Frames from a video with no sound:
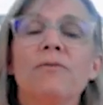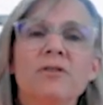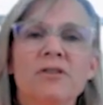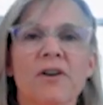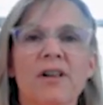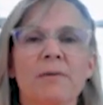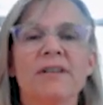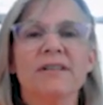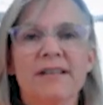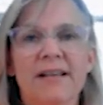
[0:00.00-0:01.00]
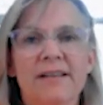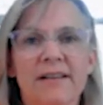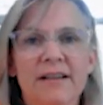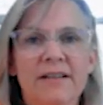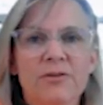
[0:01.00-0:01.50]
well, first of all, I want to say,
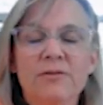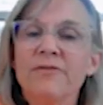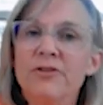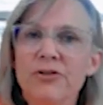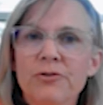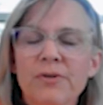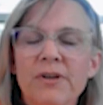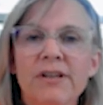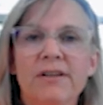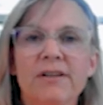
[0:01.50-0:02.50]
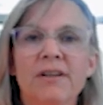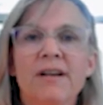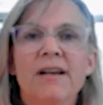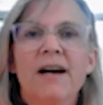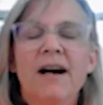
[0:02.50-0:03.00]
like I do if you're new here,
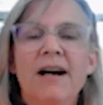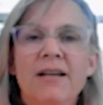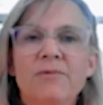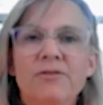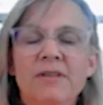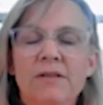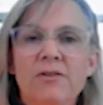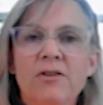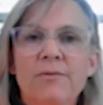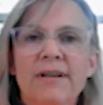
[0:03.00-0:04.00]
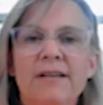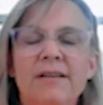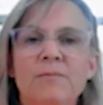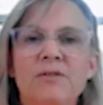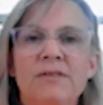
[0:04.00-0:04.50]
I am using EQ8
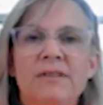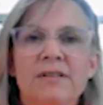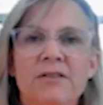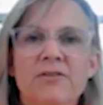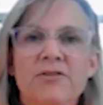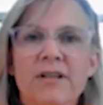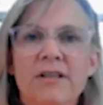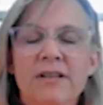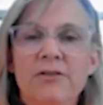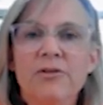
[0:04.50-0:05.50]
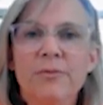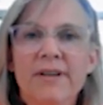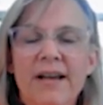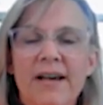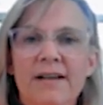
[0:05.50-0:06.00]
and I'm using the Dear Jane
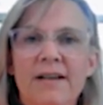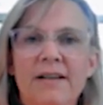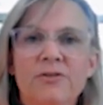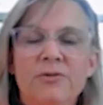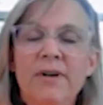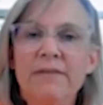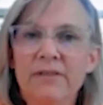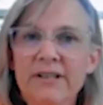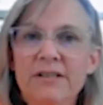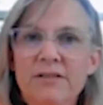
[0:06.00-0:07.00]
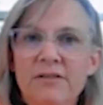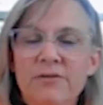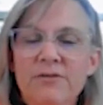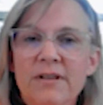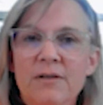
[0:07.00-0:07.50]
EQ8 add-on. I do have links to
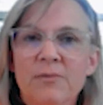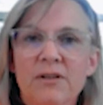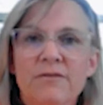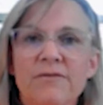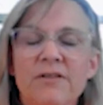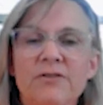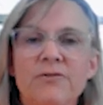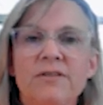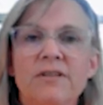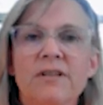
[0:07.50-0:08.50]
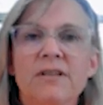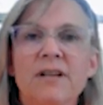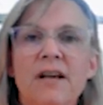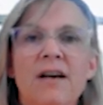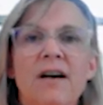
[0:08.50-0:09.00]
those down below if you're
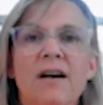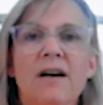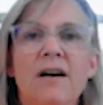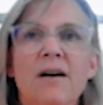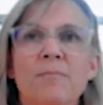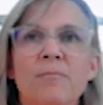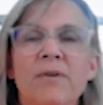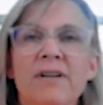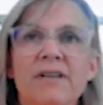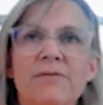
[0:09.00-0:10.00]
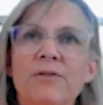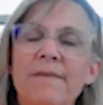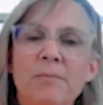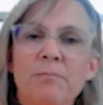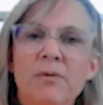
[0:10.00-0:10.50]
interested. But if you
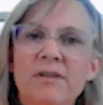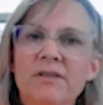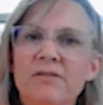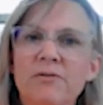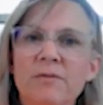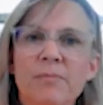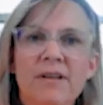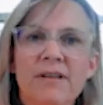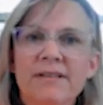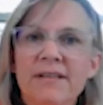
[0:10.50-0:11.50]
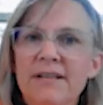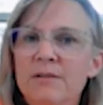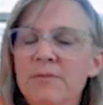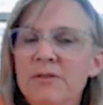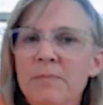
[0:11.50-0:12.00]
have the books, you can probably take
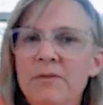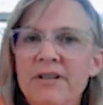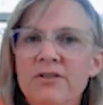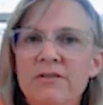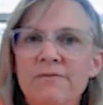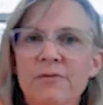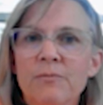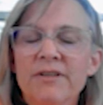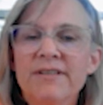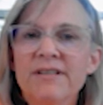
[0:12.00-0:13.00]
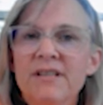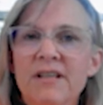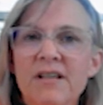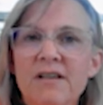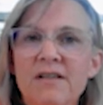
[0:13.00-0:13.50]
some inspiration from what you see
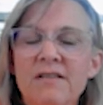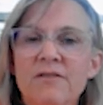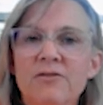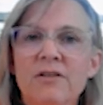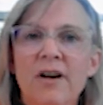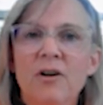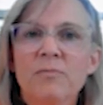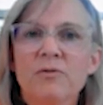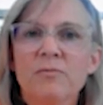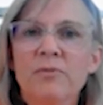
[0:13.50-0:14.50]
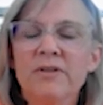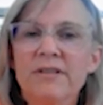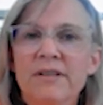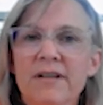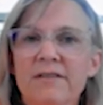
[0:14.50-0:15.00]
here to help you put
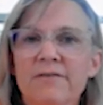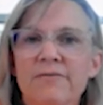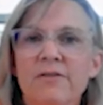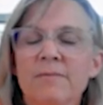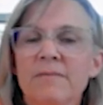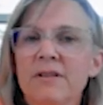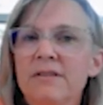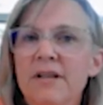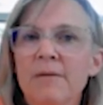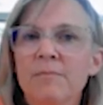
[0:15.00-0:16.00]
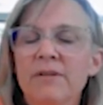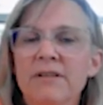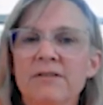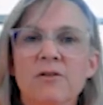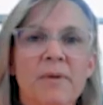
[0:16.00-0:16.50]
it together from the
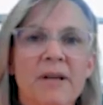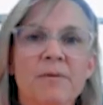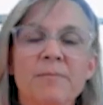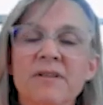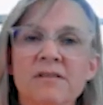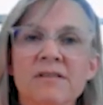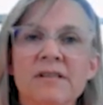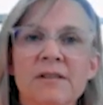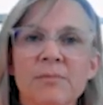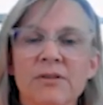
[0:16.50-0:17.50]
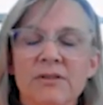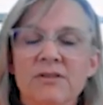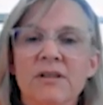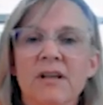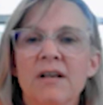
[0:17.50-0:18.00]
templates or paper pieces in the
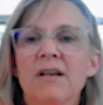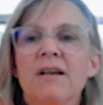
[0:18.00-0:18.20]
books.